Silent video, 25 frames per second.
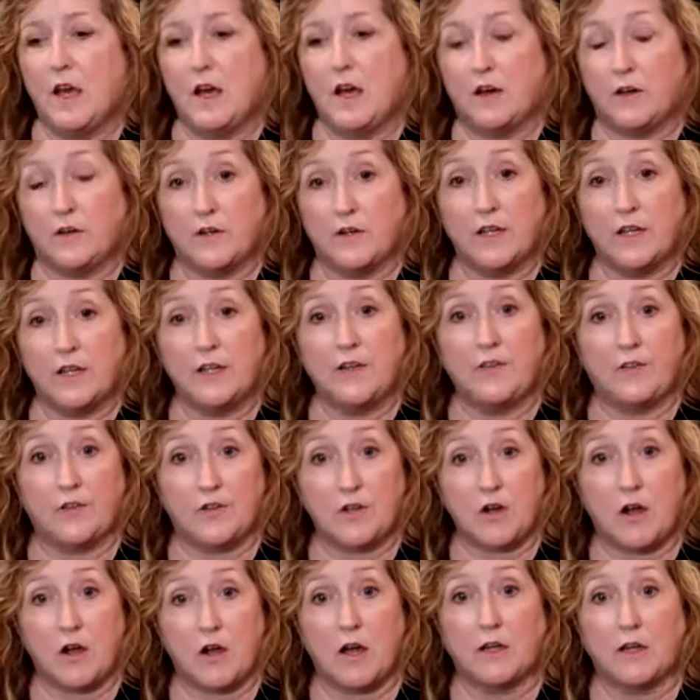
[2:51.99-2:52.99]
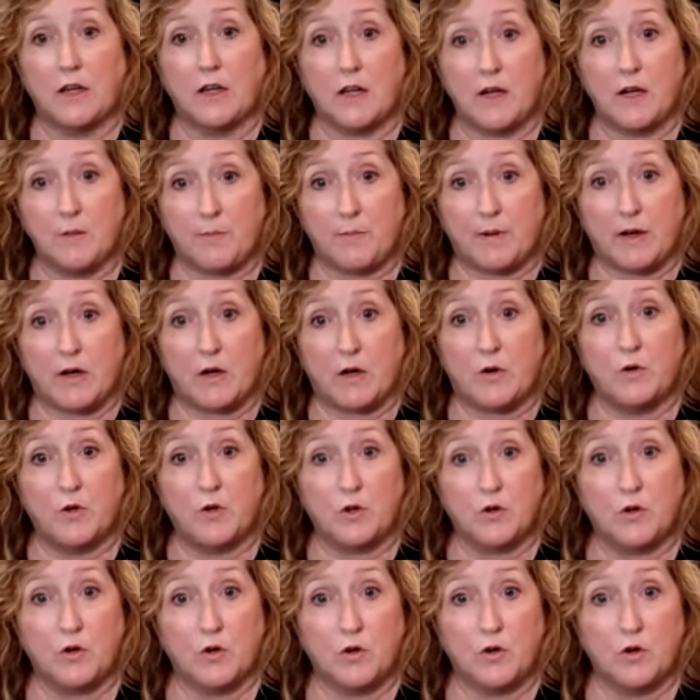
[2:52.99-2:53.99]
let's talk
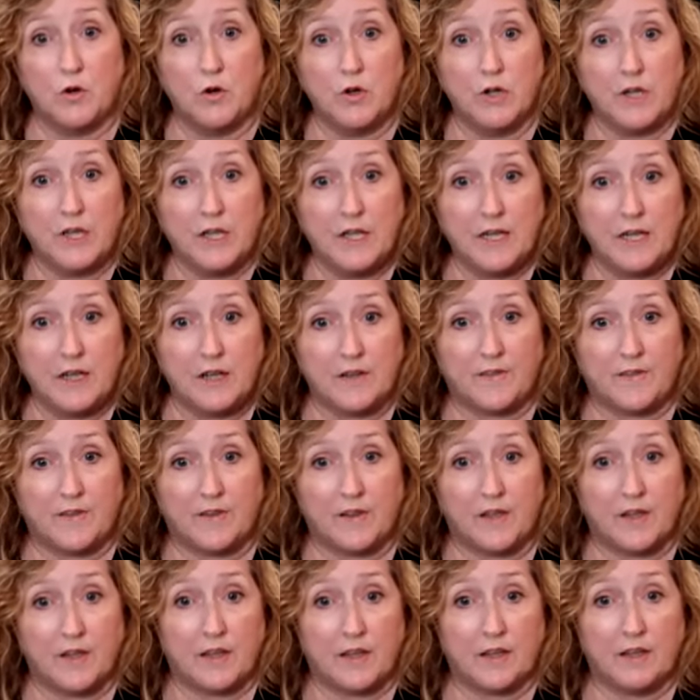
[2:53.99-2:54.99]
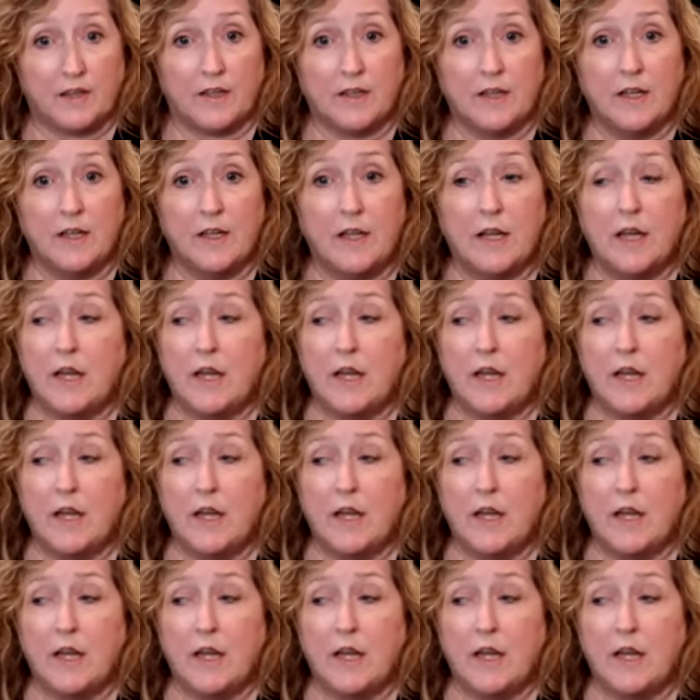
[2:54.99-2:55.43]
about organizing.